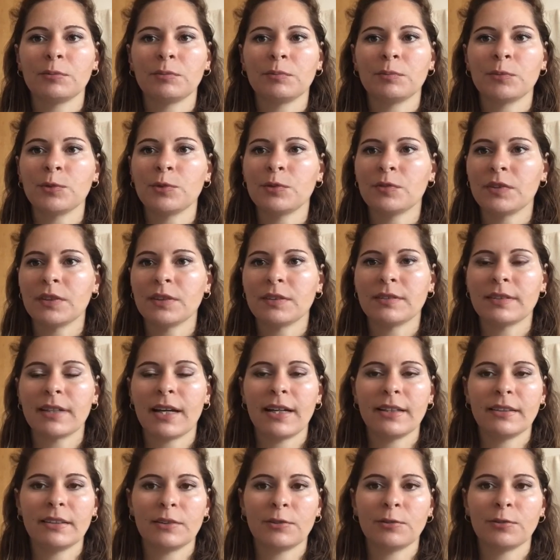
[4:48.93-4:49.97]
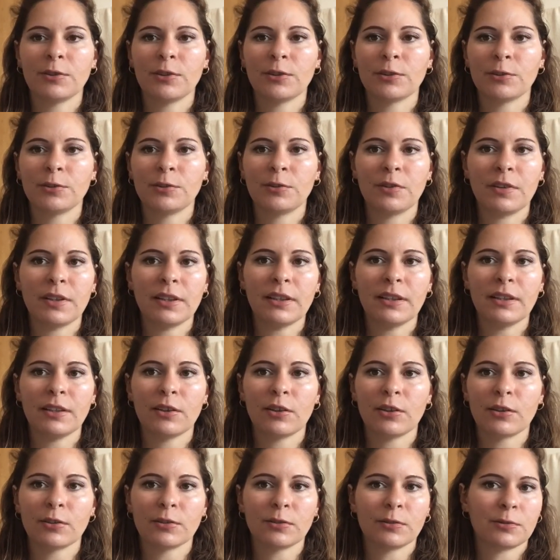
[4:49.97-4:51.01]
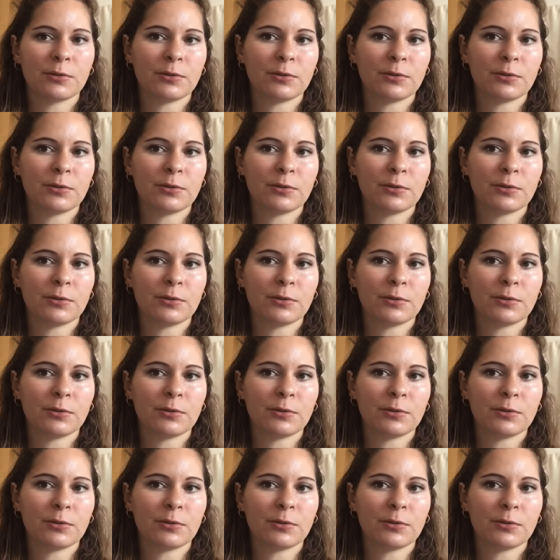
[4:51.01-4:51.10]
movies either for free or